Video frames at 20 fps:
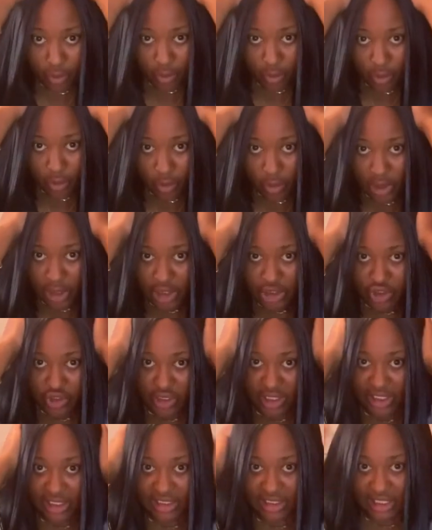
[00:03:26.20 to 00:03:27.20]

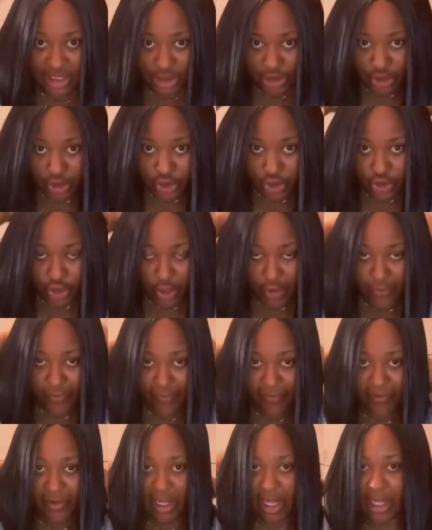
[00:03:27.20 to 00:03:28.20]
literally sits so
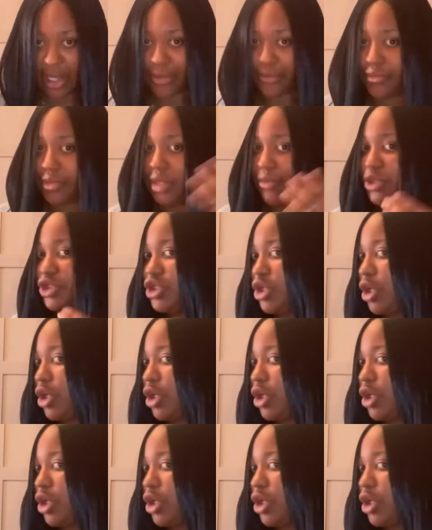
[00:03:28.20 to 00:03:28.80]
flat. Let me show you